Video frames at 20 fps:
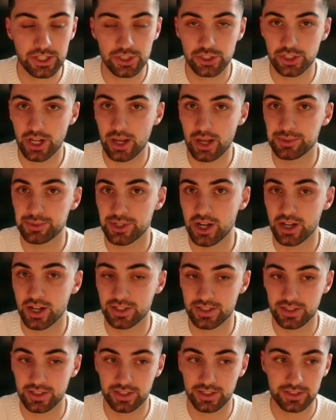shapes
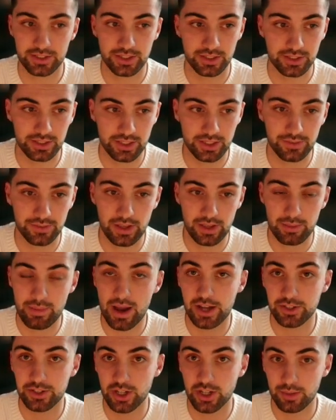onto this to see if they
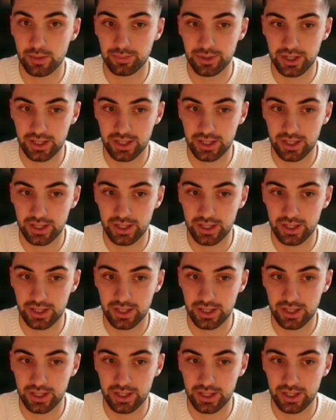match up